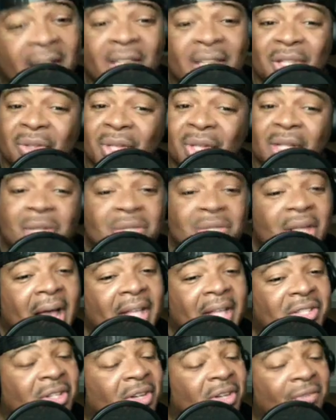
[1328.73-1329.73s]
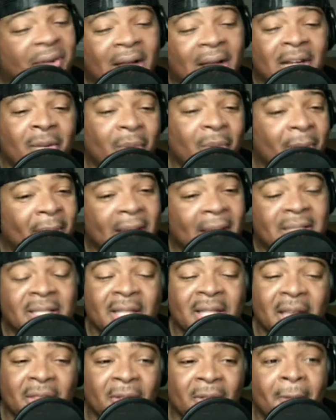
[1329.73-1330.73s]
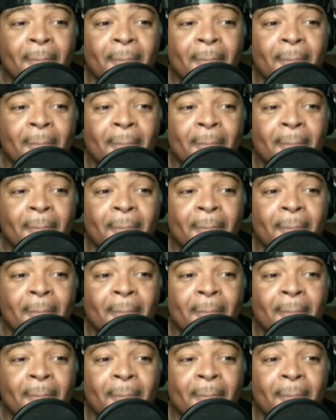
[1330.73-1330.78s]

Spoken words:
Do you think those guys are going to find their way back together?